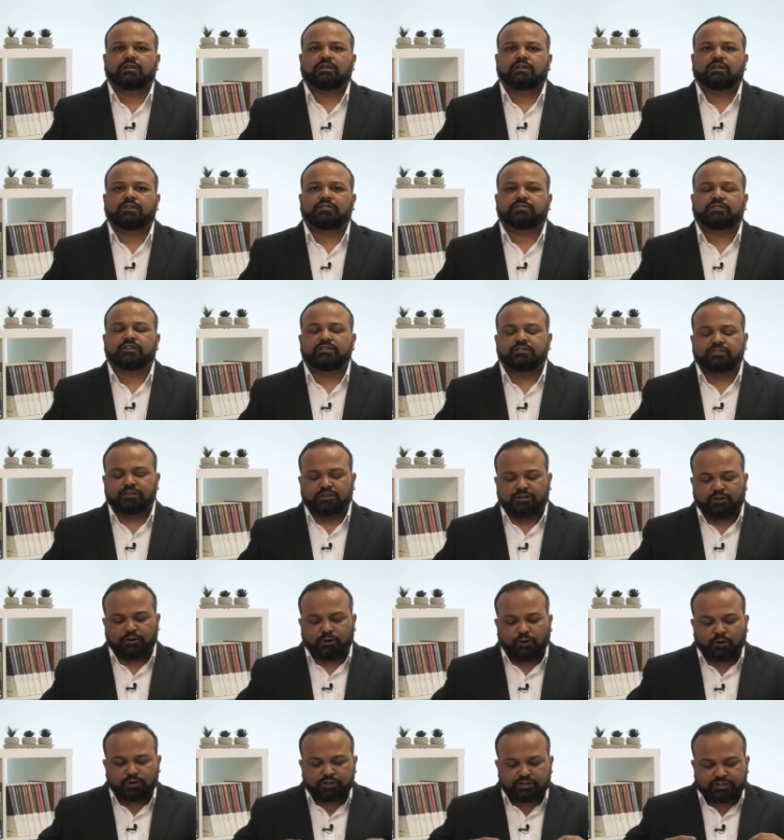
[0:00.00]
It says that
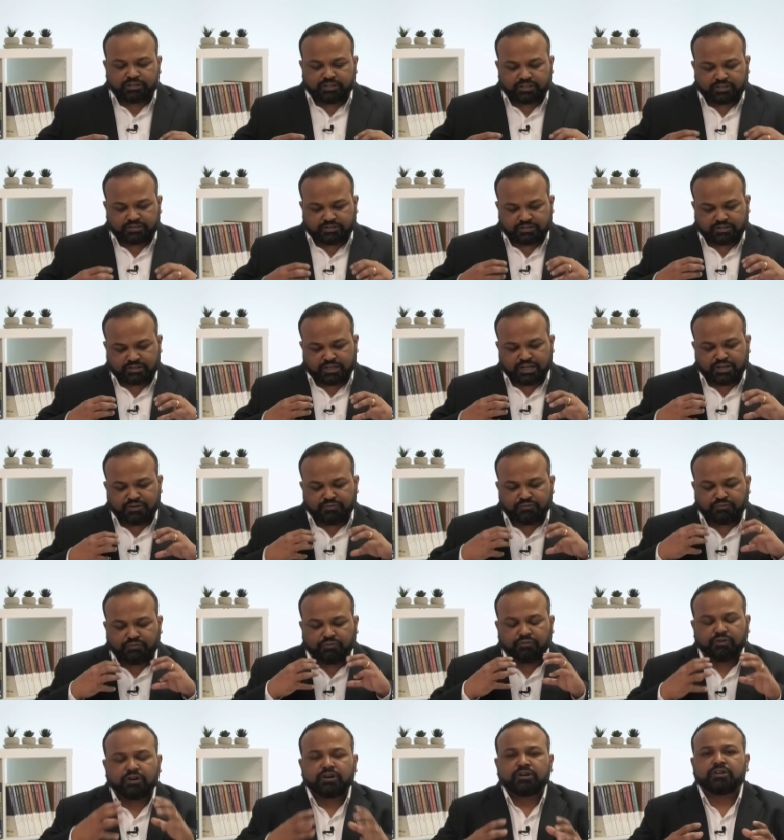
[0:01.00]
not just
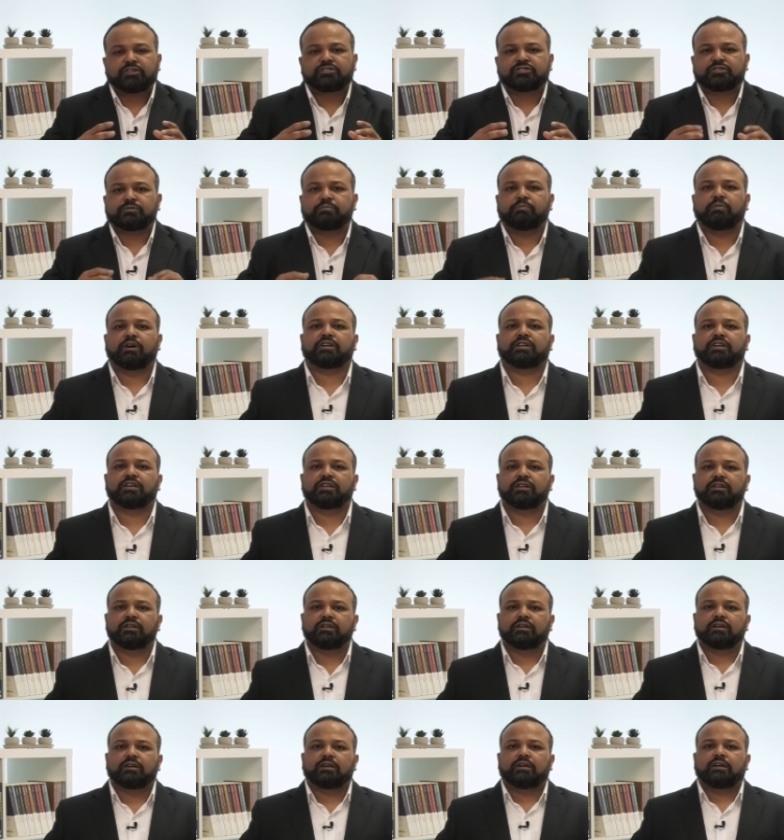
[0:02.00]
in words but
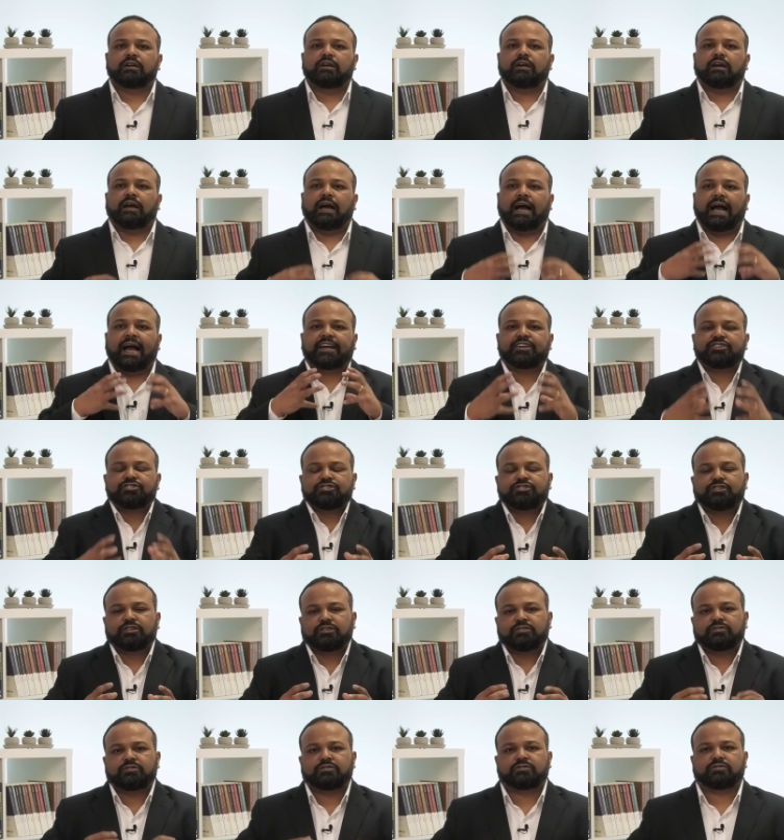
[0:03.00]
in
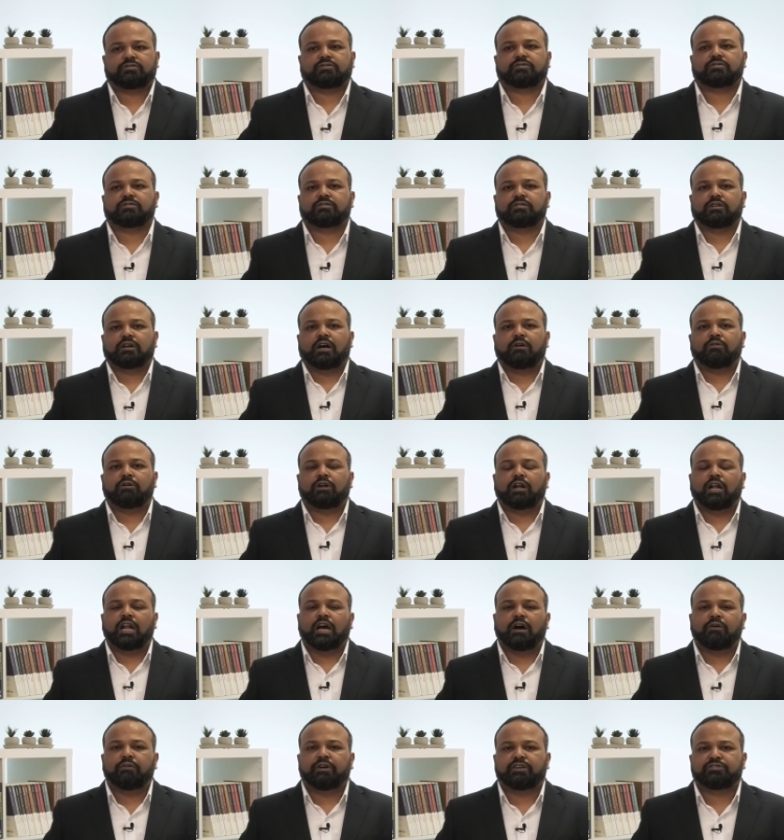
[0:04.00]
actions, our
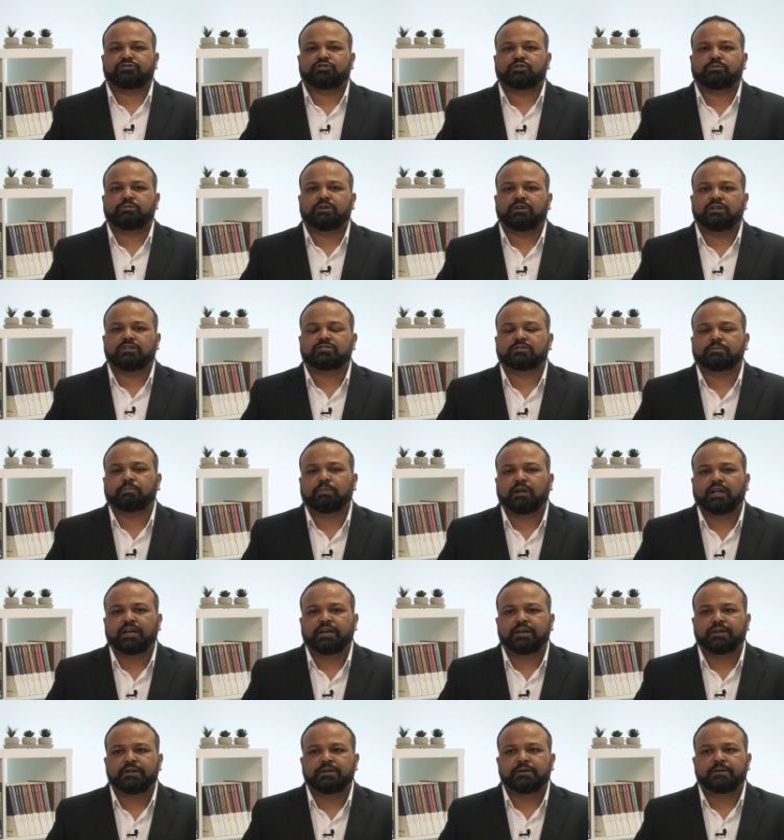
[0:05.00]
love has to be
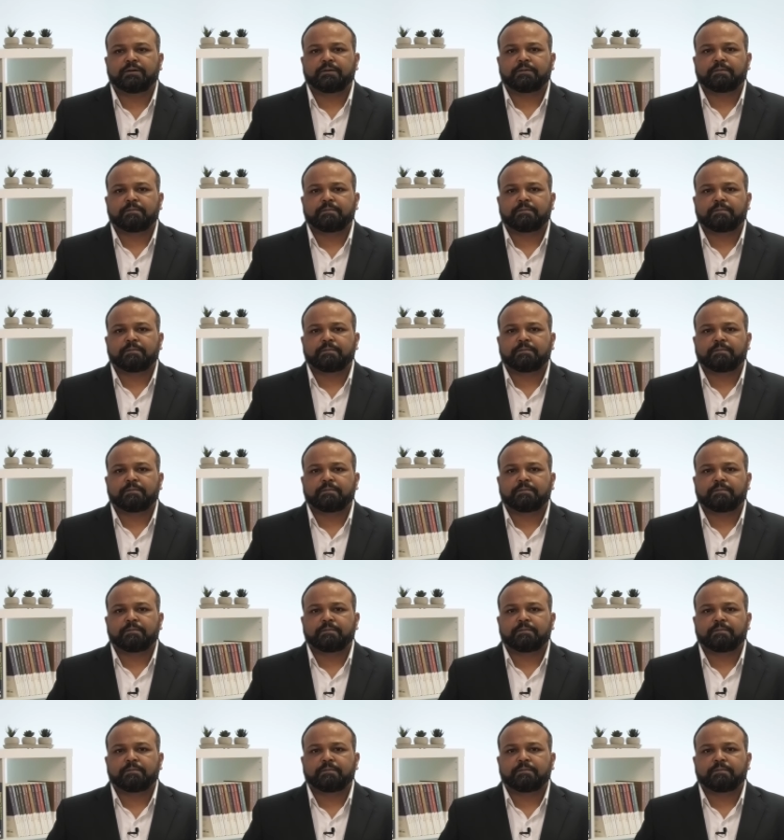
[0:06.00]
displayed.